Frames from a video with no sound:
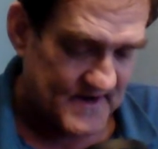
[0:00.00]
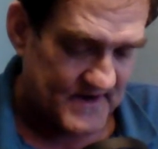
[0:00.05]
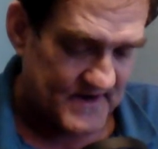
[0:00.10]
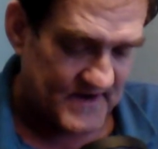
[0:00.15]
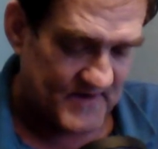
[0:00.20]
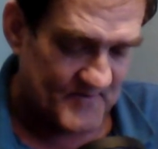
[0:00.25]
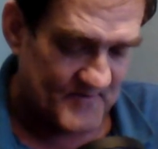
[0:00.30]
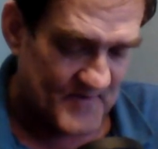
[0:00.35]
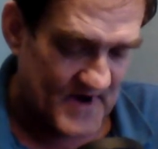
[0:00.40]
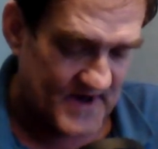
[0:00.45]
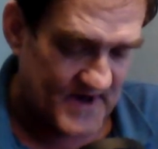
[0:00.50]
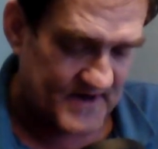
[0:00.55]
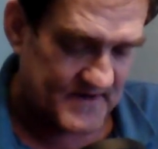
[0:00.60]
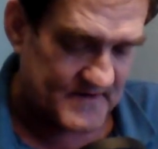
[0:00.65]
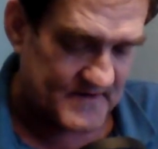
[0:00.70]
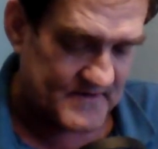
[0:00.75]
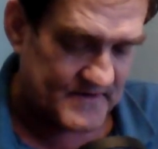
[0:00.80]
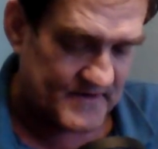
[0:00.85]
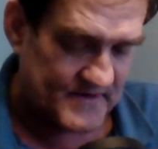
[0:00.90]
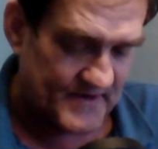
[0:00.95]
He
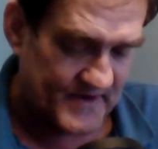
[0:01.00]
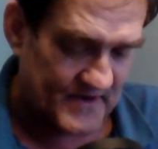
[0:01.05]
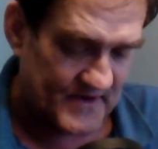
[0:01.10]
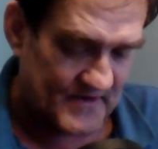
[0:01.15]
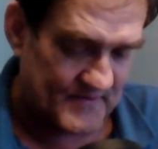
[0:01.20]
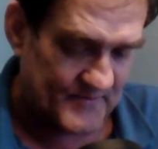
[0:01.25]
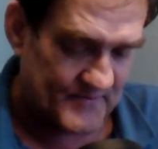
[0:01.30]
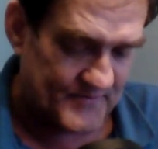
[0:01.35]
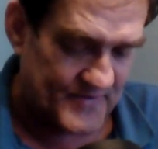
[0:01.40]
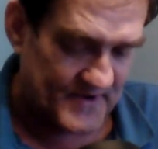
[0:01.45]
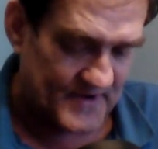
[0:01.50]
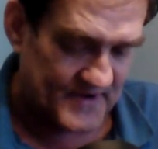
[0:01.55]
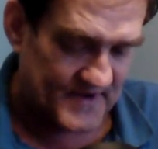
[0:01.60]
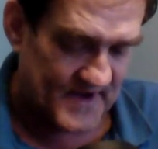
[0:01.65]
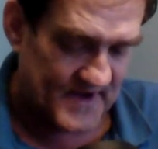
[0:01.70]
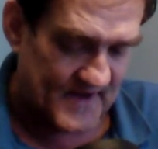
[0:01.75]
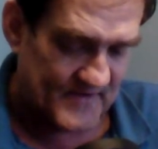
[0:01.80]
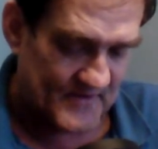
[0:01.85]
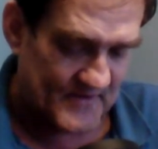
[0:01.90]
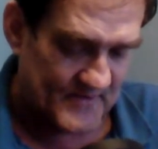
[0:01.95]
might clear
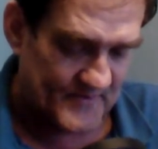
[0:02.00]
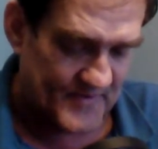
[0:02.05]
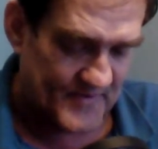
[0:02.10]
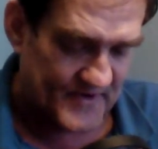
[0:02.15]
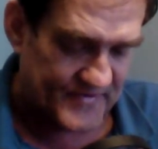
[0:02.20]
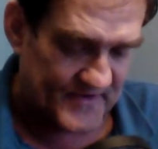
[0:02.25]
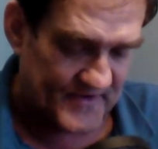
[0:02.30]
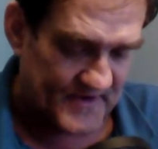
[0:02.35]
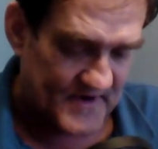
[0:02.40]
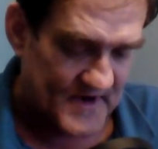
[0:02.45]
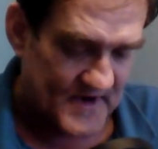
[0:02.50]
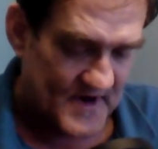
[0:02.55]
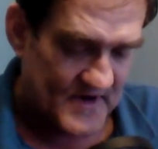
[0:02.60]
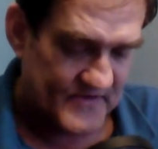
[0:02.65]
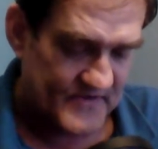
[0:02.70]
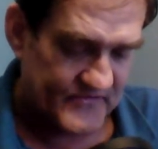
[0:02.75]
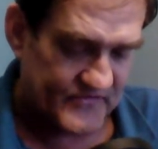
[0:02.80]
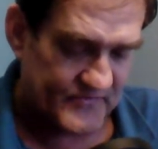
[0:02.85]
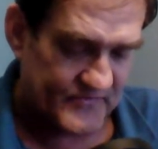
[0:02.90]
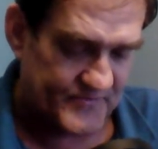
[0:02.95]
Leather, but the
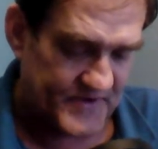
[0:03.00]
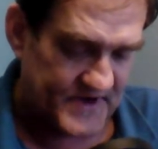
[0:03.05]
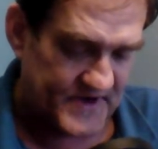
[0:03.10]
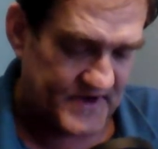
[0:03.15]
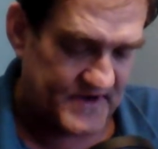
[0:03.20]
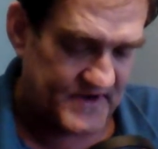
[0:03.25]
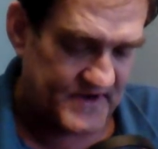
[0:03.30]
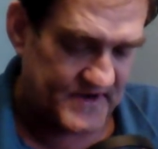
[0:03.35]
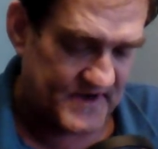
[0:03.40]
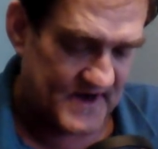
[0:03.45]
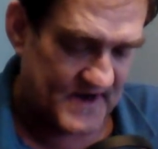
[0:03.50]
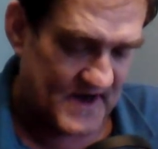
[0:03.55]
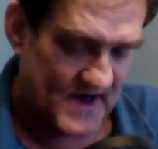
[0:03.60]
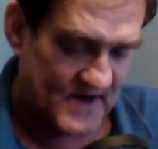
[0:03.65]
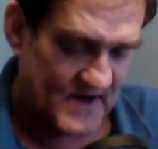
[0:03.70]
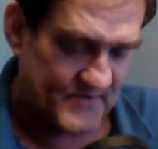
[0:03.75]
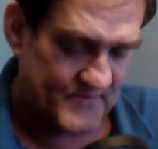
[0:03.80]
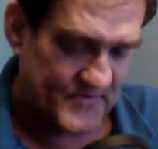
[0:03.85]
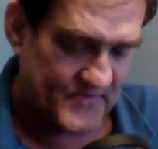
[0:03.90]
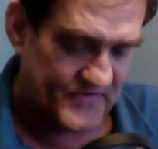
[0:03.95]
speed he
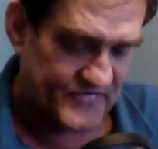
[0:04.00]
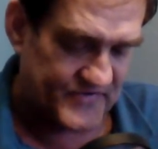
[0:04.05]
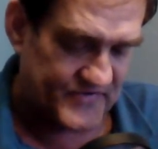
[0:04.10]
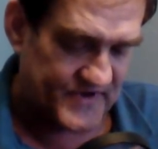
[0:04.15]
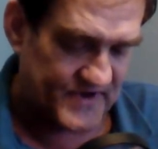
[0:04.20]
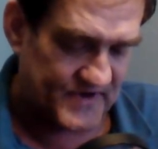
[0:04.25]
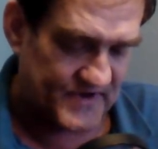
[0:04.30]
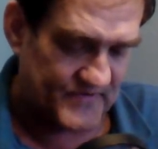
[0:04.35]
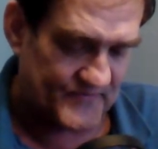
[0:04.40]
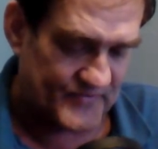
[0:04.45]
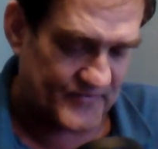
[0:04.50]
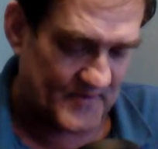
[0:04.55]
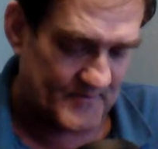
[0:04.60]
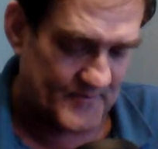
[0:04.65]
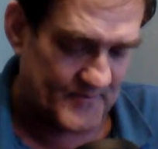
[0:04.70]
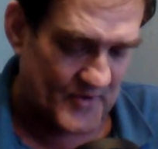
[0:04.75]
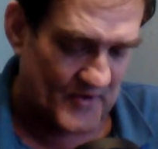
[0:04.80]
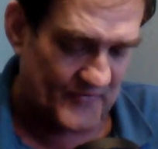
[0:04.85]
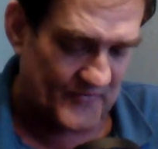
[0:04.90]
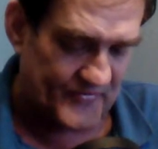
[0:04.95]
had seen from
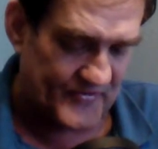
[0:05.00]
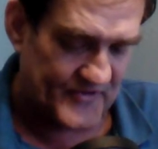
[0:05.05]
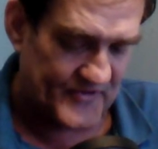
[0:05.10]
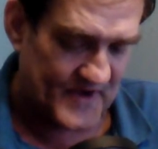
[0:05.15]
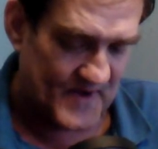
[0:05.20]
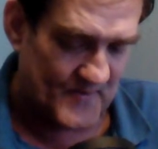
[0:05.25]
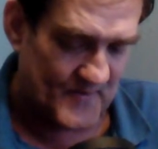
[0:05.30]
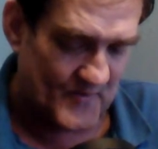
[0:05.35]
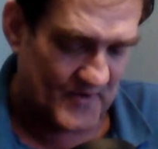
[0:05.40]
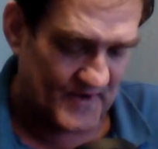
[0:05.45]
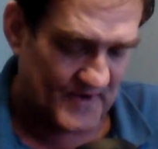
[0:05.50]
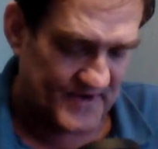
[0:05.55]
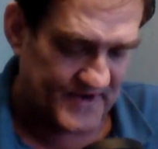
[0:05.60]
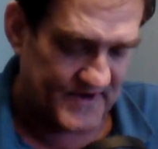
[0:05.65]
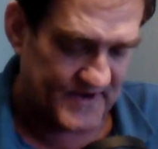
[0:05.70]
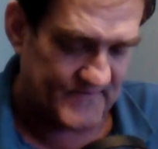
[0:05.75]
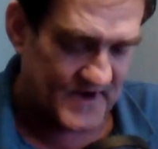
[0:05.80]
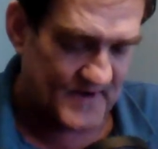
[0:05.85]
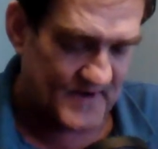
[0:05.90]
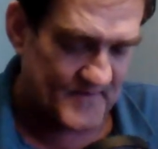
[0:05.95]
both of them would
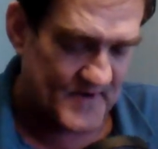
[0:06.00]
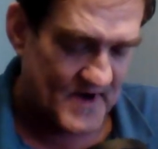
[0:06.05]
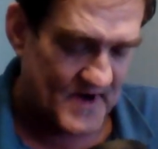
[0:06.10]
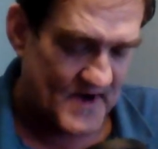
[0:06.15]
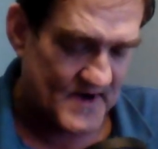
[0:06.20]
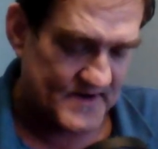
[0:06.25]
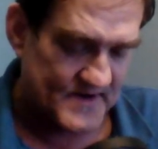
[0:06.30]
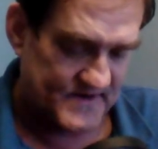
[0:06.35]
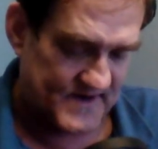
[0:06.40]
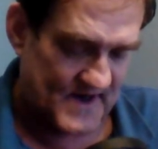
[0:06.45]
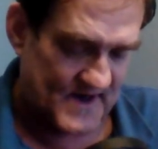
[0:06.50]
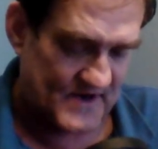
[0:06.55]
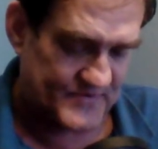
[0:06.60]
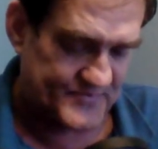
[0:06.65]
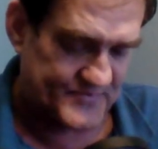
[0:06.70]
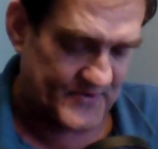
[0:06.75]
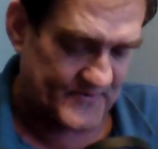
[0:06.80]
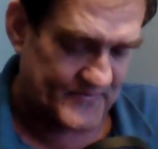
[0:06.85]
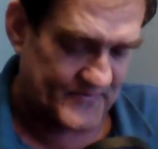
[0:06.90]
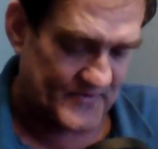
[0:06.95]
leave him
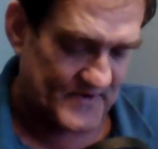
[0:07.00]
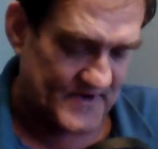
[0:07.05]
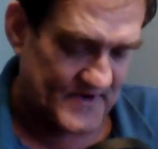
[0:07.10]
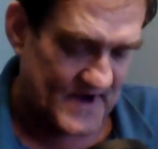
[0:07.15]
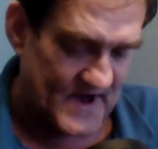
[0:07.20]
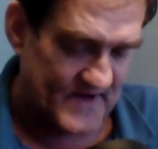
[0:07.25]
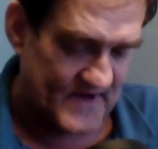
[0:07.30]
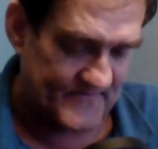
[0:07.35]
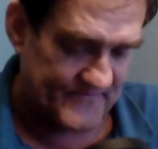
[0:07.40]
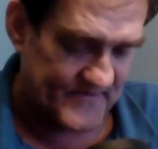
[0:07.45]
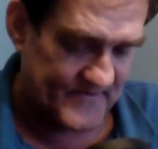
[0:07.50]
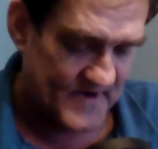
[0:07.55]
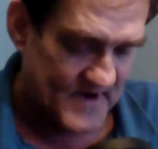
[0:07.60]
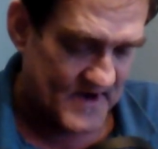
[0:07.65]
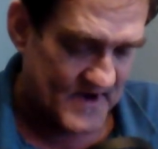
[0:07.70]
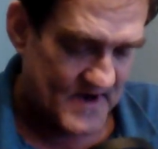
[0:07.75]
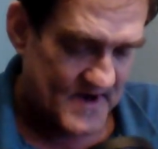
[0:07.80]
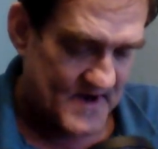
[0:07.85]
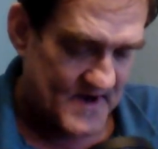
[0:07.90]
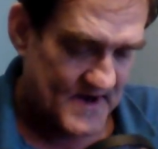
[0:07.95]
gasping for life.
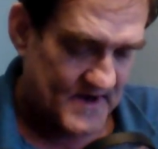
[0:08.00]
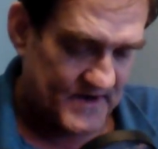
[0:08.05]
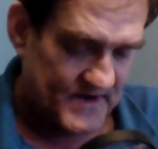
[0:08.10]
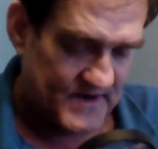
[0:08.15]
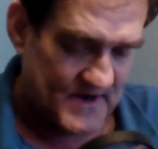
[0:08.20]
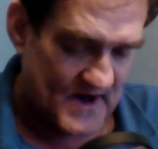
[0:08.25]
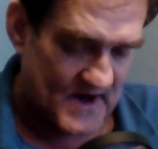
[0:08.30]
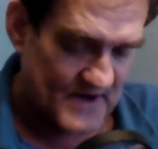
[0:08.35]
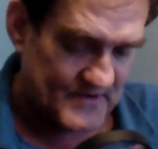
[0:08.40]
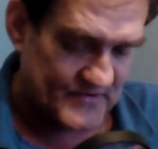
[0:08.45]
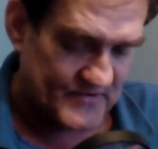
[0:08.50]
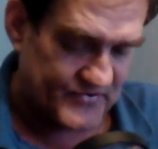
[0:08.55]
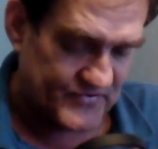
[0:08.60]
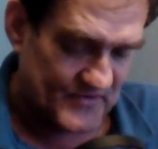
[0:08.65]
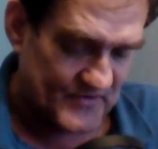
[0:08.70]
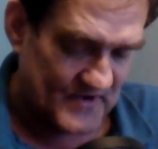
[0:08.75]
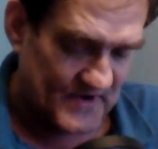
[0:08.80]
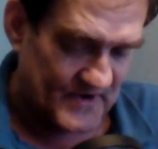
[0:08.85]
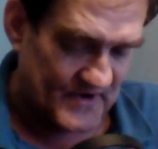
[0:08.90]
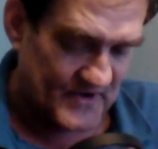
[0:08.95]
He
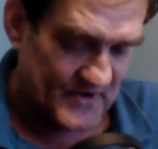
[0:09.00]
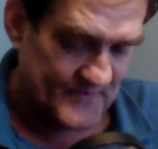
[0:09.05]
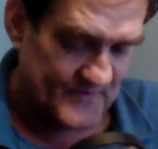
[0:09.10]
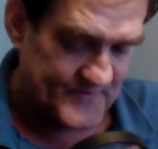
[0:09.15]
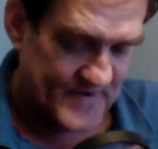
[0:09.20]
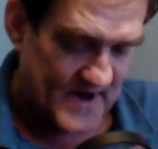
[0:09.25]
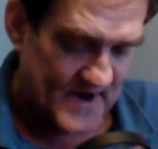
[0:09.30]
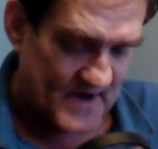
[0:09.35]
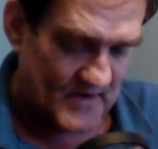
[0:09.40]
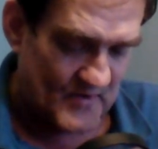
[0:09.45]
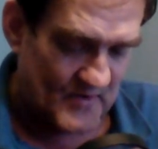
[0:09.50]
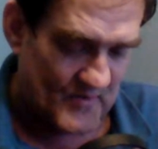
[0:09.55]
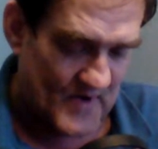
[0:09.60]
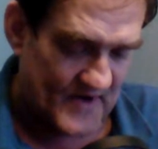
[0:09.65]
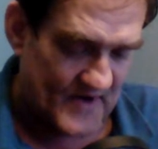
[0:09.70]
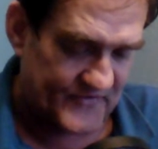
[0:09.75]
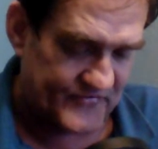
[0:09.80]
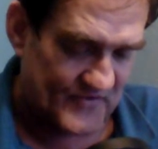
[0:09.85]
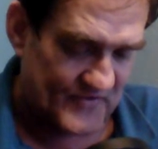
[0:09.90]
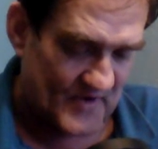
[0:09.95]
understood a little better
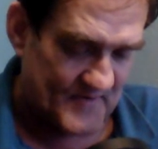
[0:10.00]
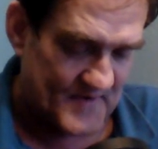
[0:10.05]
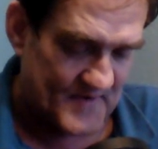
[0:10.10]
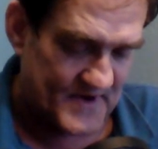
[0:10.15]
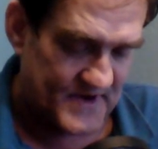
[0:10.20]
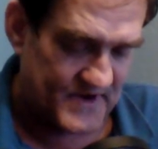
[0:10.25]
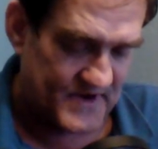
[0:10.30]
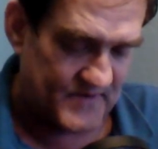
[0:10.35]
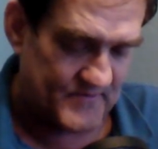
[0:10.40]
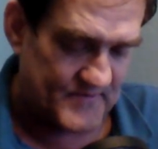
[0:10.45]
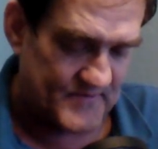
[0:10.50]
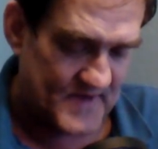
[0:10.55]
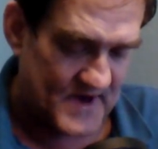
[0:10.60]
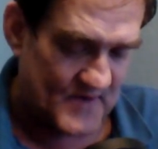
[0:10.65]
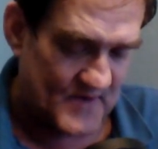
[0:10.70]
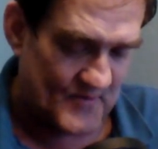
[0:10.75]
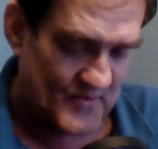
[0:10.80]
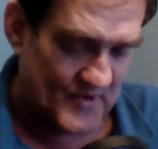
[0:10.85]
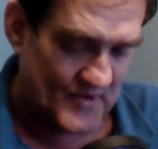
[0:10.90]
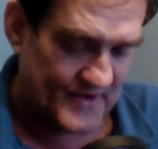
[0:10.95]
why so many
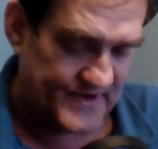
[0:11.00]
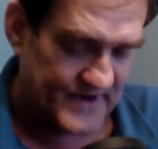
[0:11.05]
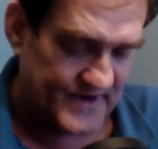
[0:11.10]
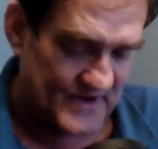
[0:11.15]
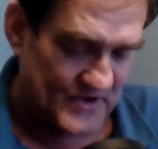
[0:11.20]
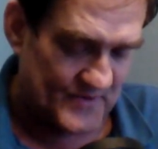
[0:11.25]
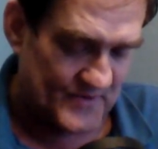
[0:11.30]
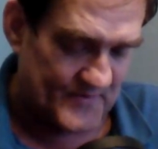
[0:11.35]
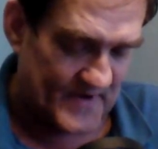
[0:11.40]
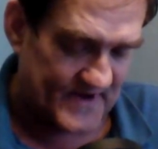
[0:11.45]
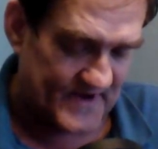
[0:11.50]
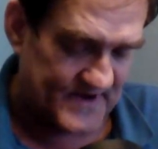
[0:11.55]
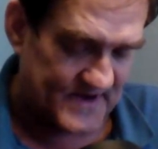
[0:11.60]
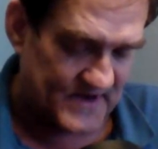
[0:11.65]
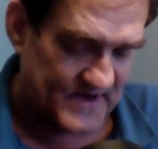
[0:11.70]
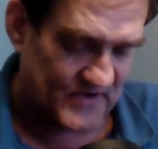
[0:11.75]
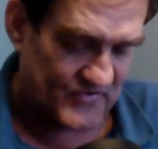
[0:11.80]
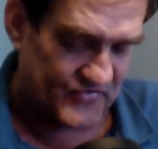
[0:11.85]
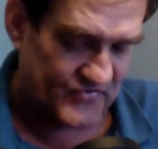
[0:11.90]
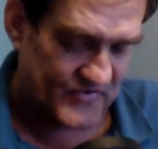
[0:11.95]
men were killed by
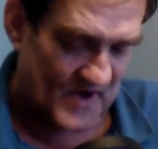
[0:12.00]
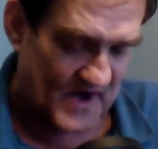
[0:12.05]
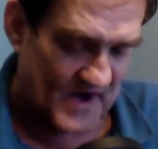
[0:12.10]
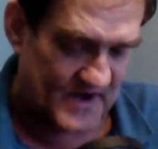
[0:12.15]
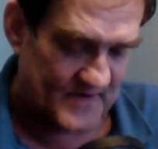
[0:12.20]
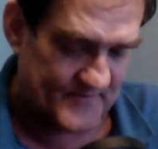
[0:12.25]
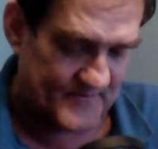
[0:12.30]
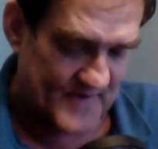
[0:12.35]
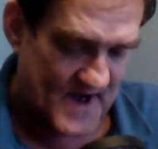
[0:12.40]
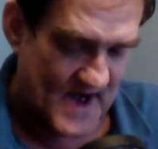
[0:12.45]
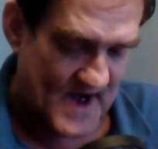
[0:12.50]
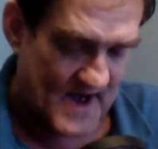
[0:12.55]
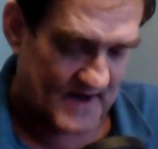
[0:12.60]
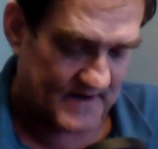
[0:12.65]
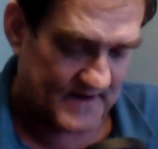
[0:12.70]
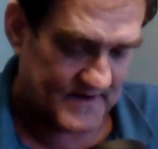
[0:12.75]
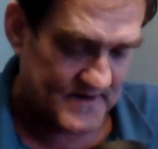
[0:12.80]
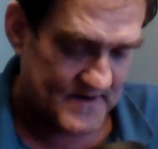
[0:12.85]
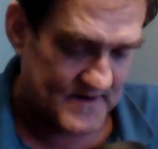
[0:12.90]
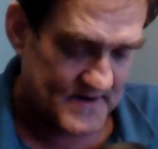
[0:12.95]
getting shot in the
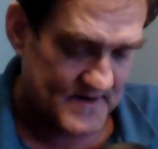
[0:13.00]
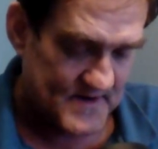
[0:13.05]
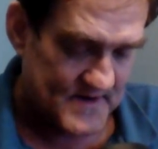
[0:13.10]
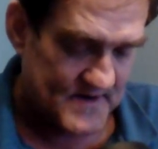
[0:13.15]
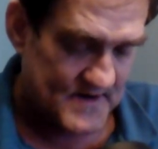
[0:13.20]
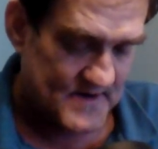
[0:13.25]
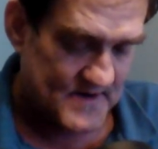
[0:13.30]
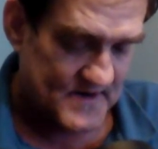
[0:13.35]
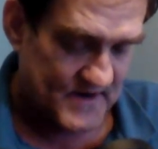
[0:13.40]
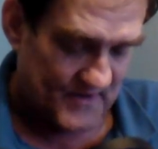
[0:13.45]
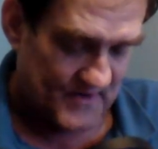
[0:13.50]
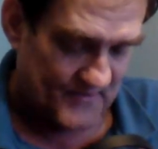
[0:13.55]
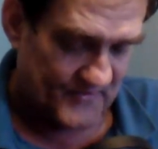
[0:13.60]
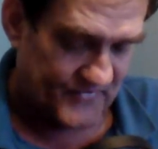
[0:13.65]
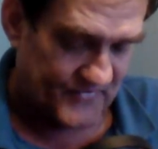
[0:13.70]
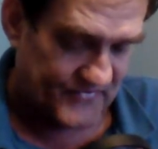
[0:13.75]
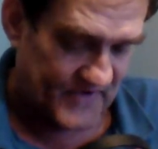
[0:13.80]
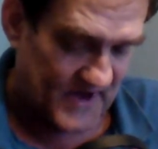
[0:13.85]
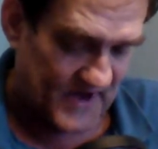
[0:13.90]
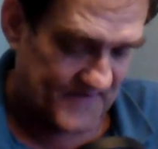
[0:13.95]
back. It
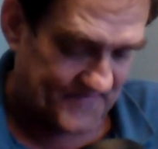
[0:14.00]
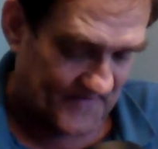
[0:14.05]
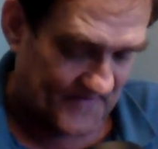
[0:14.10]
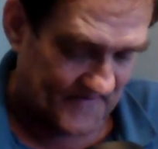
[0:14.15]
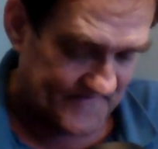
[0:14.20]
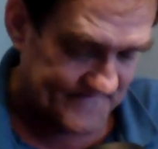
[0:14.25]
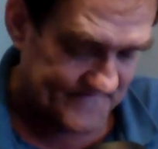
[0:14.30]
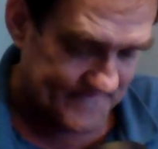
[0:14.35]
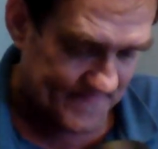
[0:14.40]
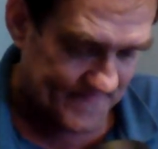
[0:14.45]
was safer.